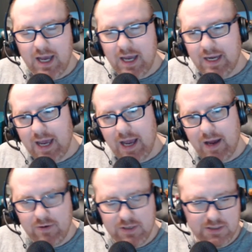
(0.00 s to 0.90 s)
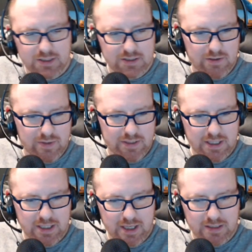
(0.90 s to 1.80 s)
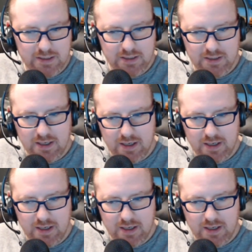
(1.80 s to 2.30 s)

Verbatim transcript: and how is this always connected?